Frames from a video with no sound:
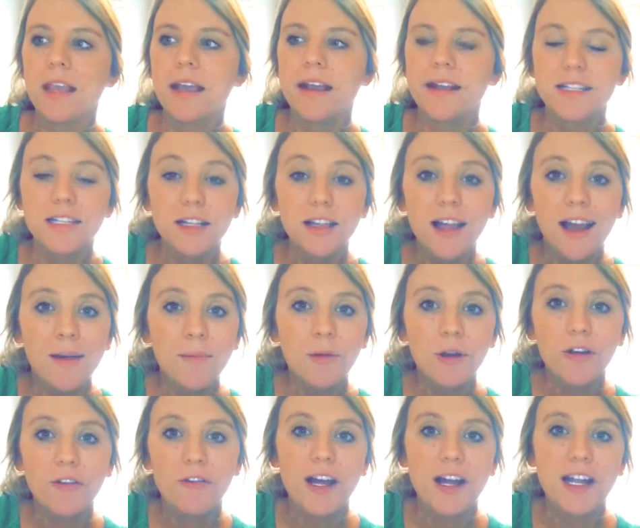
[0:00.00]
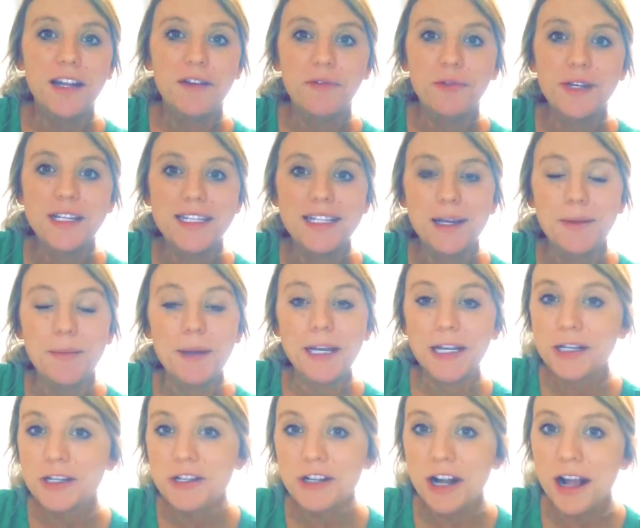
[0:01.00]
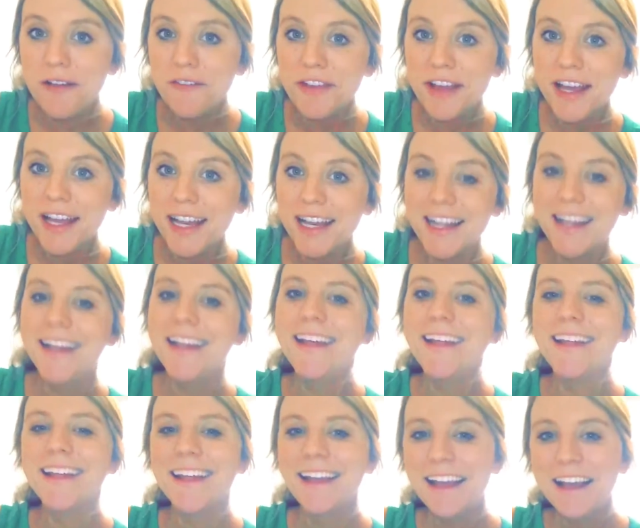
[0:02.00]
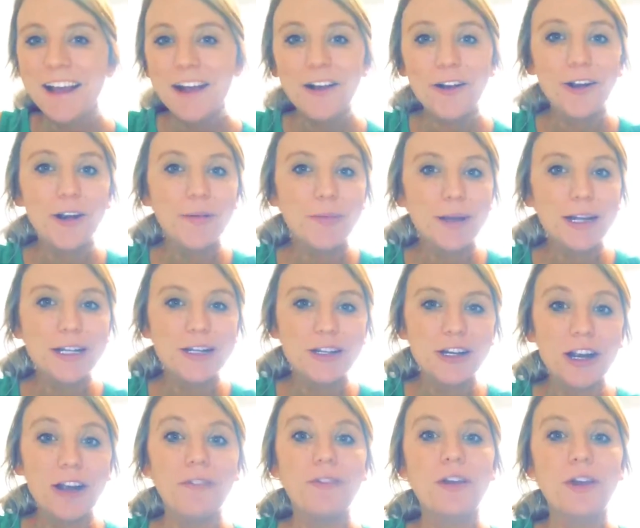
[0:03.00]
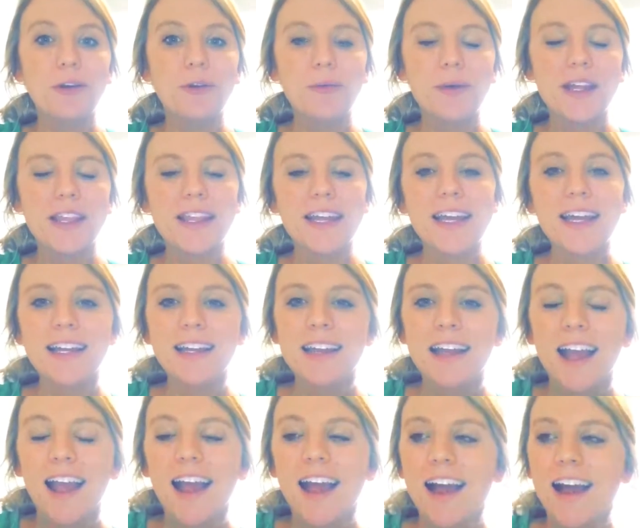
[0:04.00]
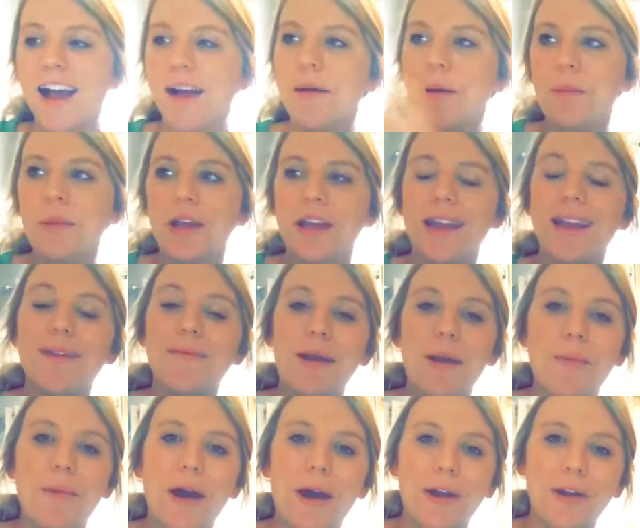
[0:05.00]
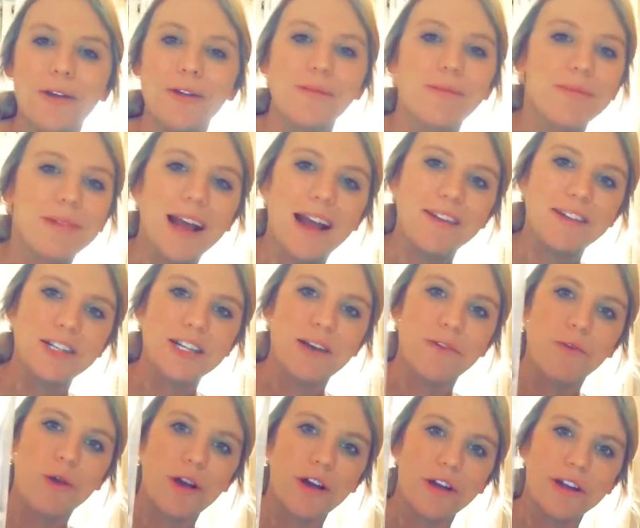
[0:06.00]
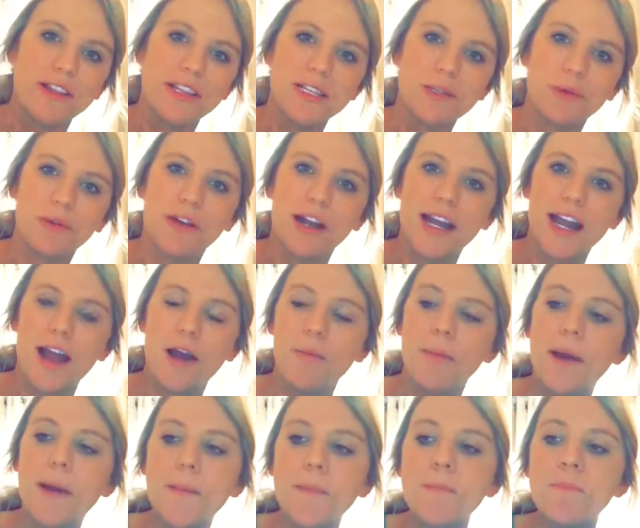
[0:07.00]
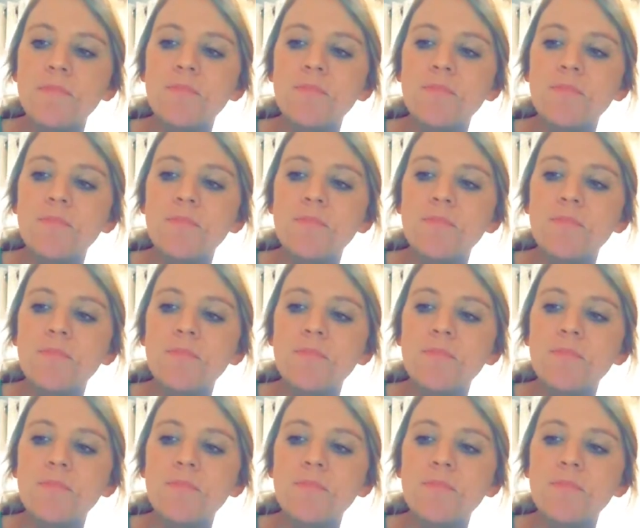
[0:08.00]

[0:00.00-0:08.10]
It's a lot more fun if we see a picture of it or a picture of you with it. I'm looking at my bottle. I just have water in this one right now, but